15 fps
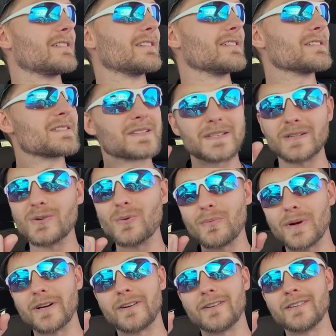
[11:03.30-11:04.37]
A single
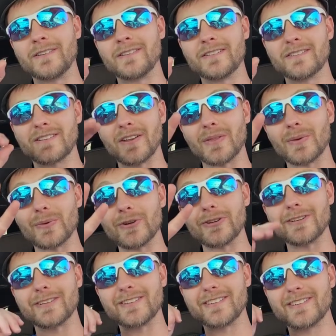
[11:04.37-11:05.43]
parent to three.